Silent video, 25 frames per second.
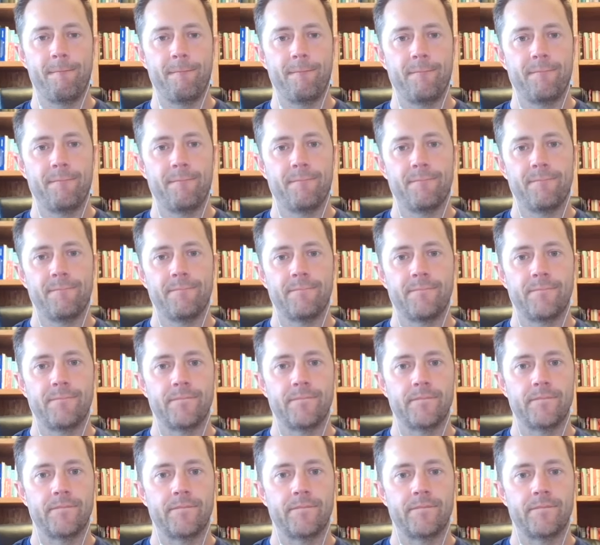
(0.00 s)

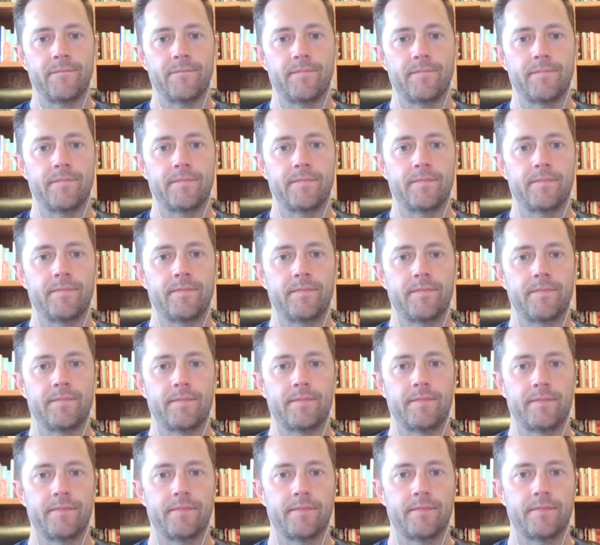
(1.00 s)

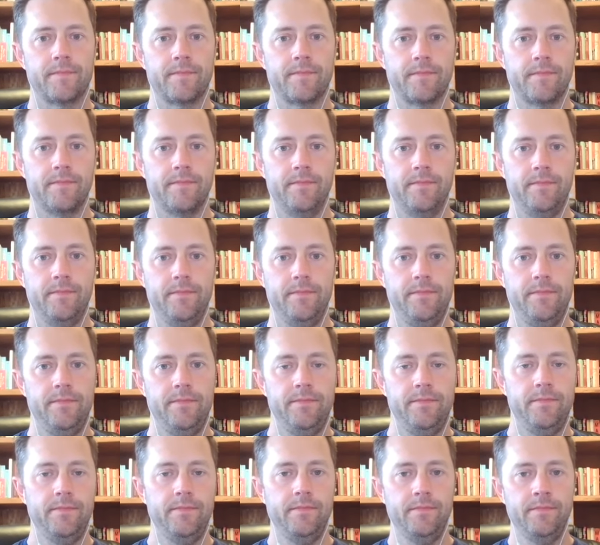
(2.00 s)

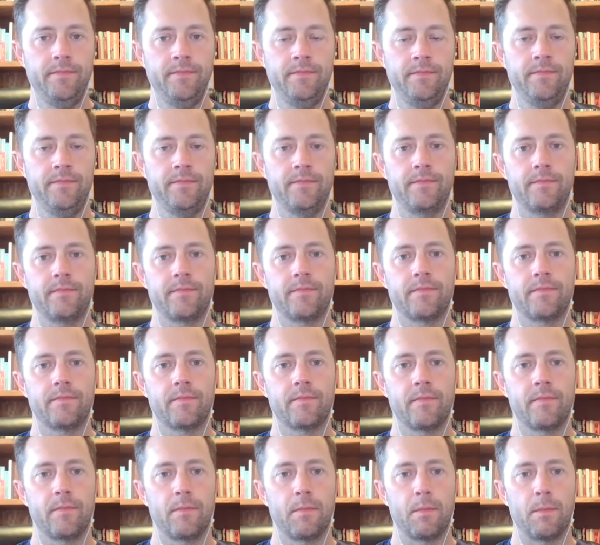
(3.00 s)

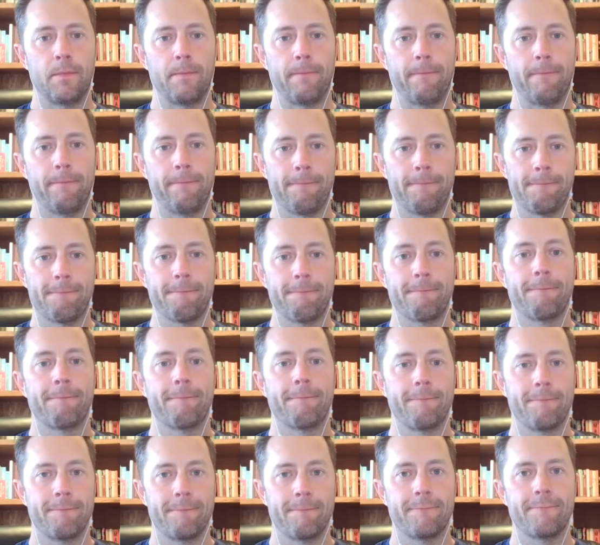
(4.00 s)

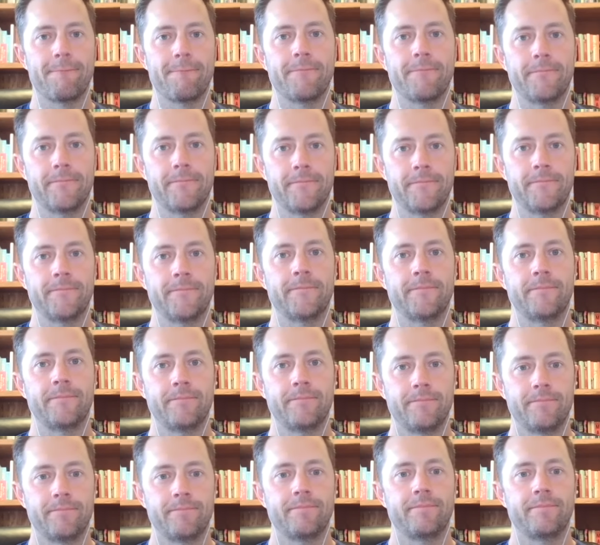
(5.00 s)

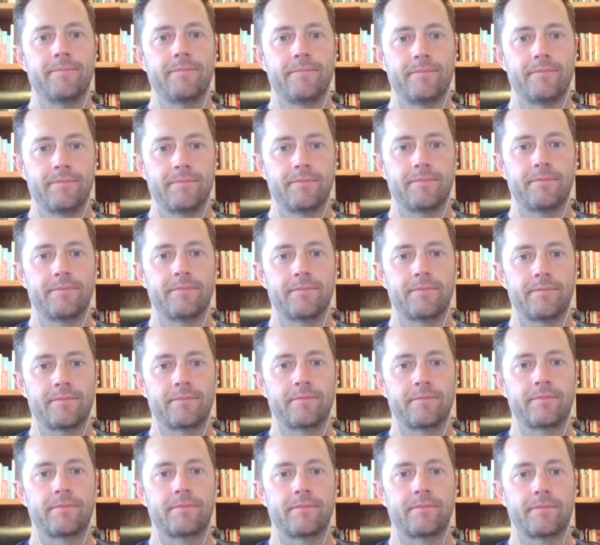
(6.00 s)

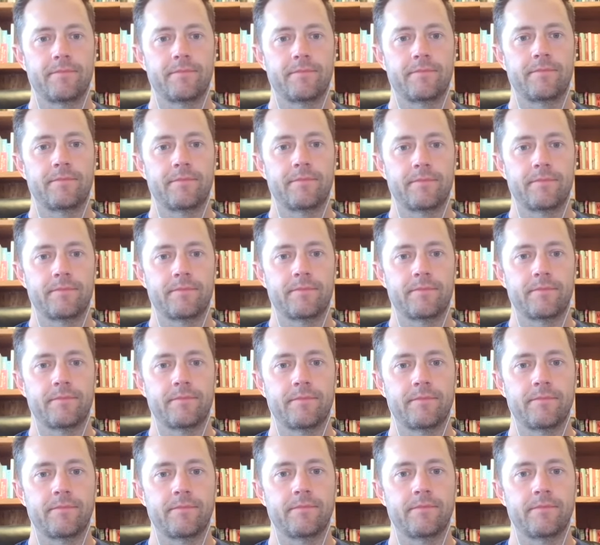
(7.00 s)
This person isn't speaking.